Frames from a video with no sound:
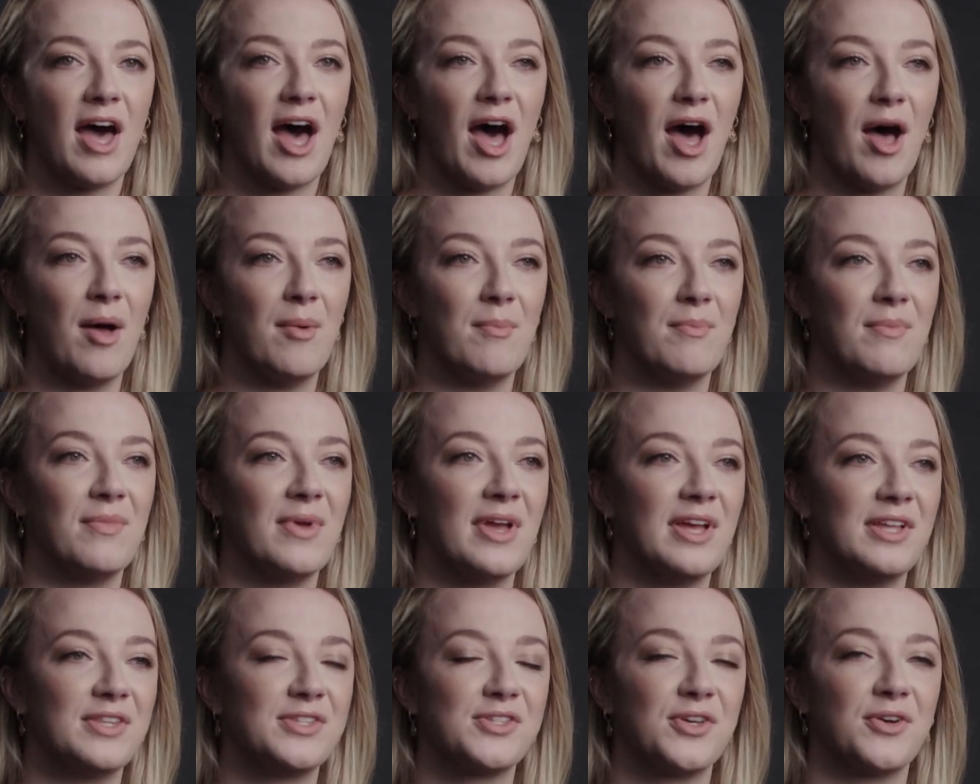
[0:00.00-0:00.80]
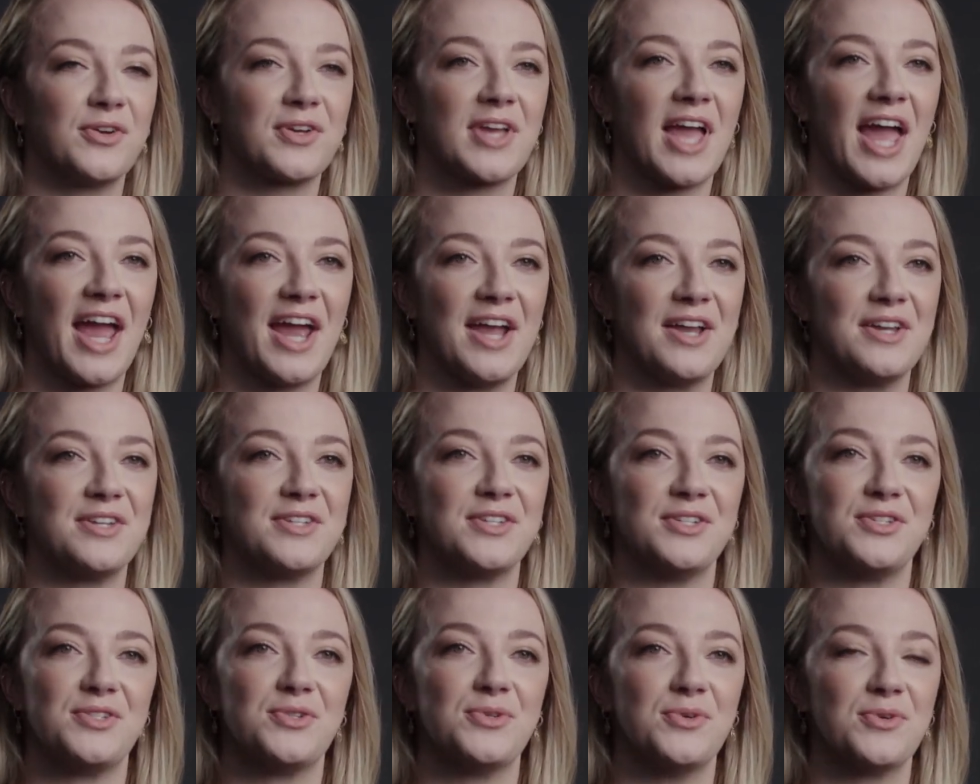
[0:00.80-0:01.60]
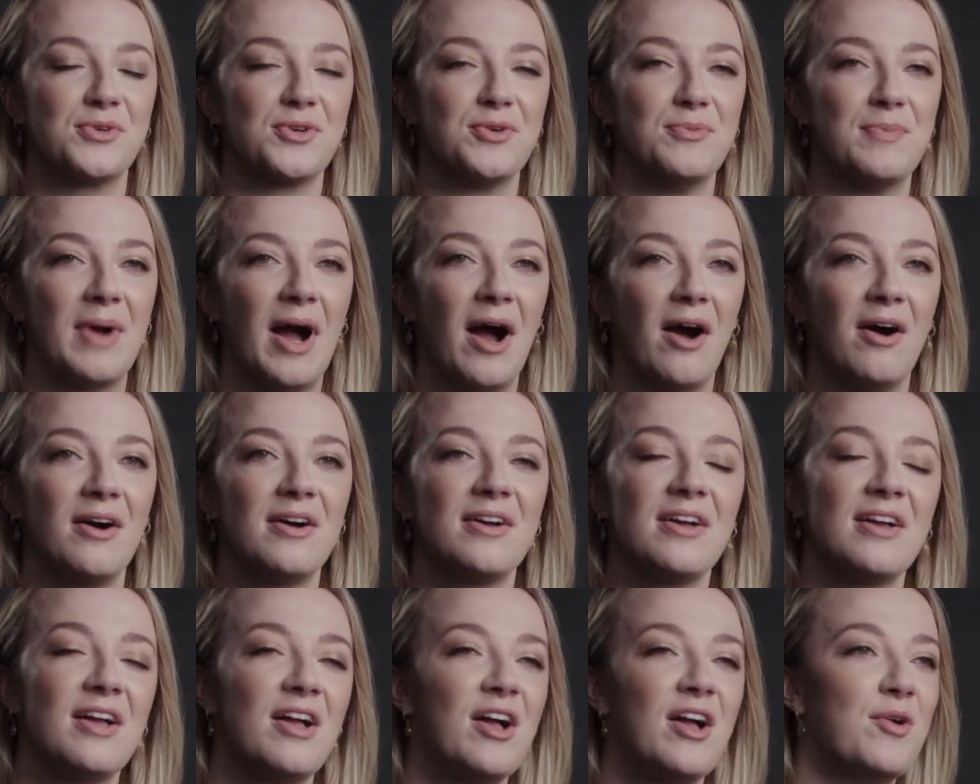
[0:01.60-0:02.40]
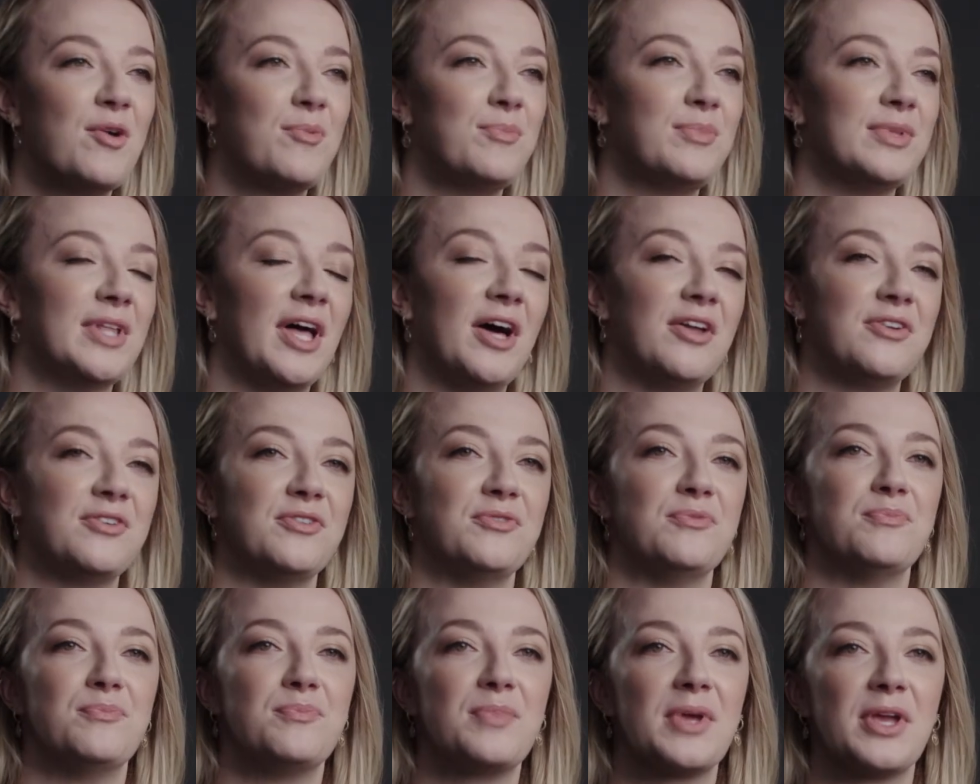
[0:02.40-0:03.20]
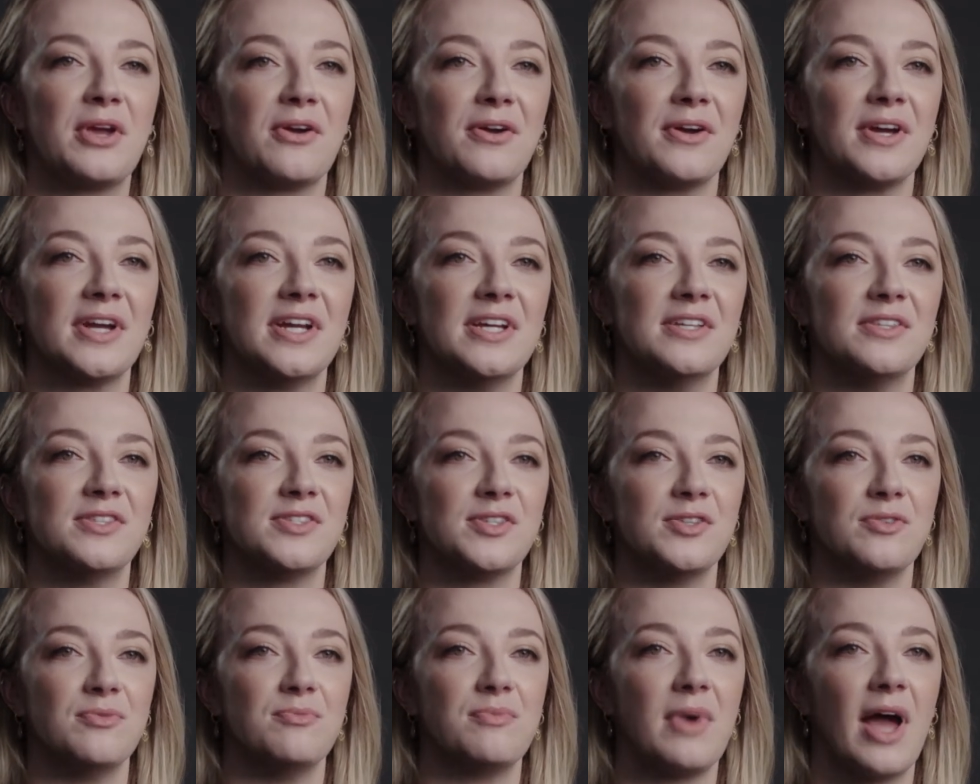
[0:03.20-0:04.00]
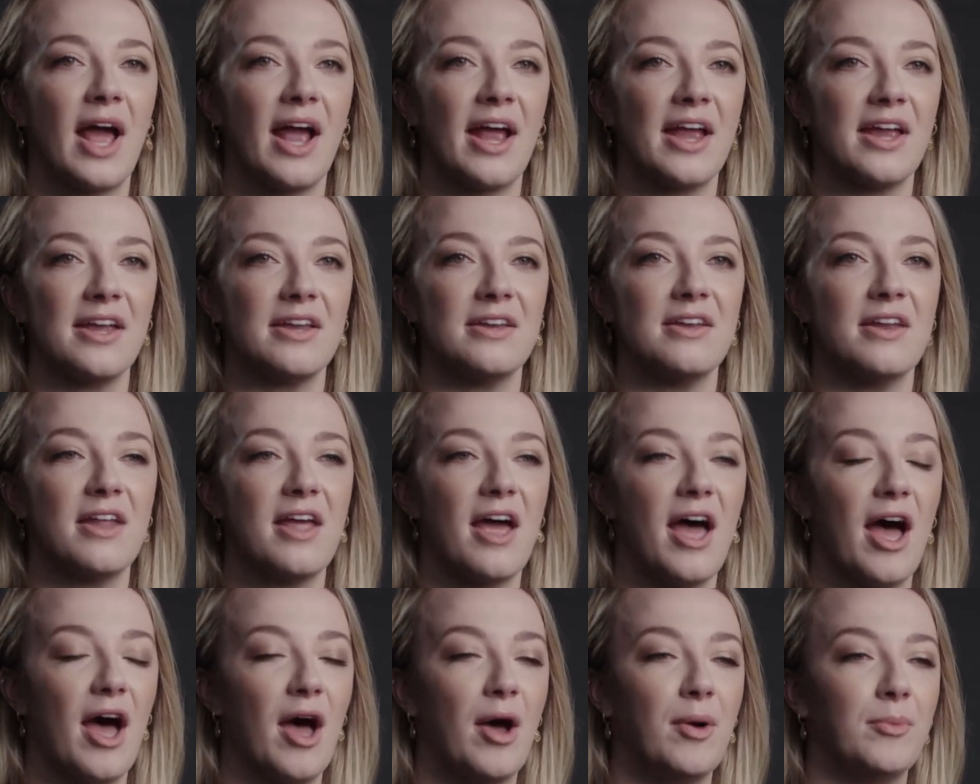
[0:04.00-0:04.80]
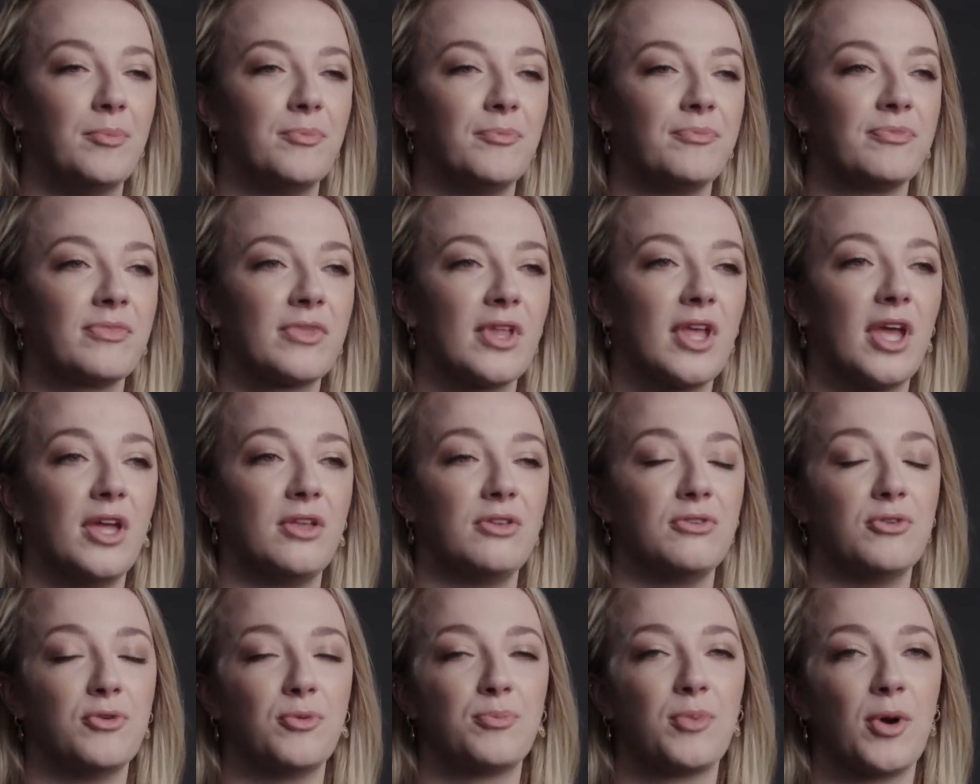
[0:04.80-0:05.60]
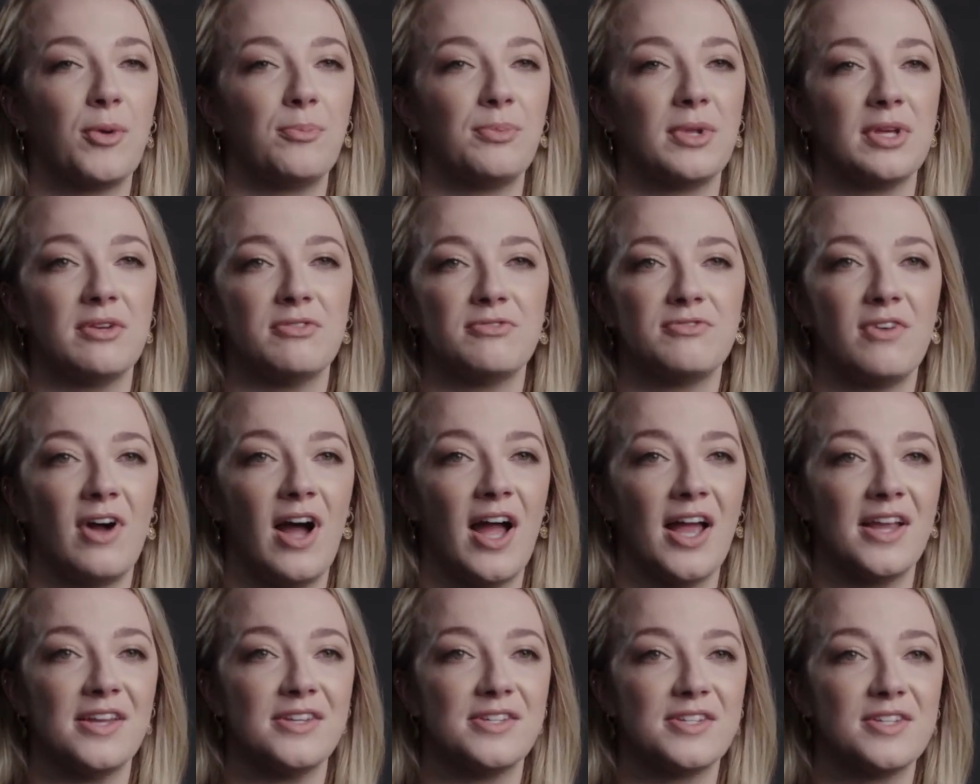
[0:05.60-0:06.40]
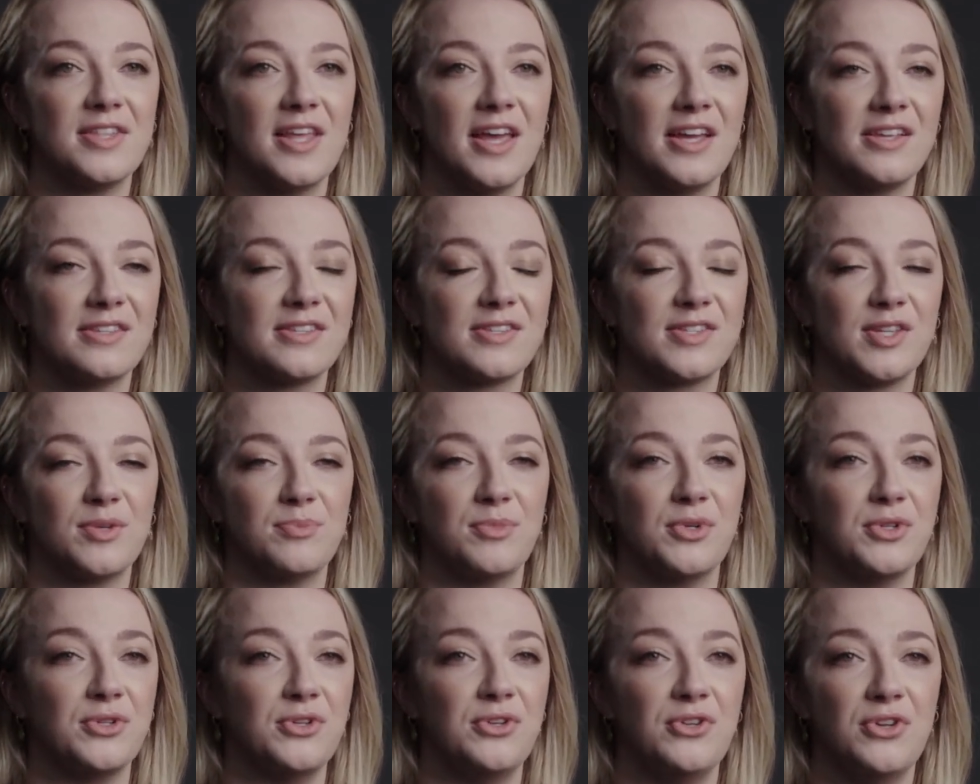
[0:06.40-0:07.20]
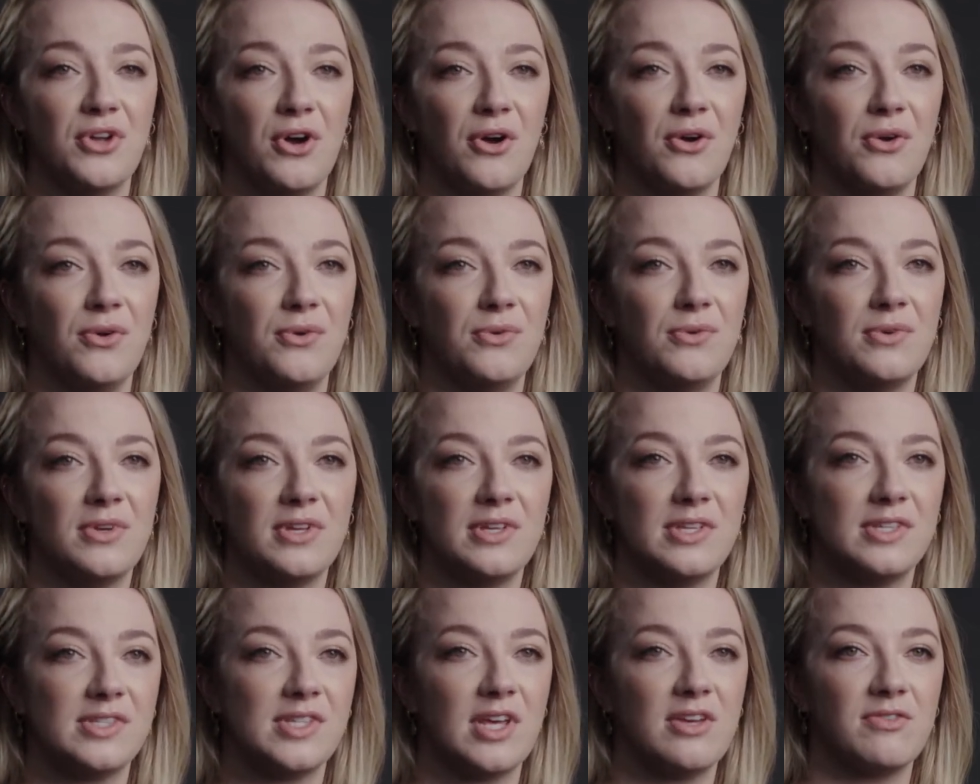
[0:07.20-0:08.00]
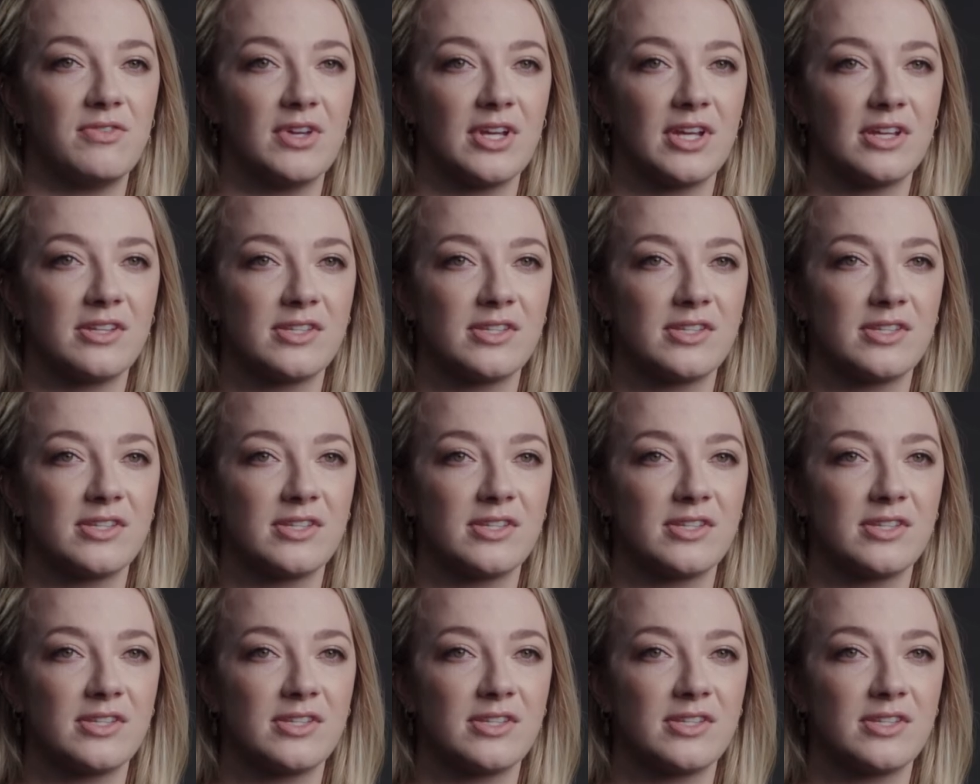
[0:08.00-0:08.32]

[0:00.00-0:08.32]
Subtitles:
It's okay to talk about blood and periods and pain, and you'll probably find that someone you know is having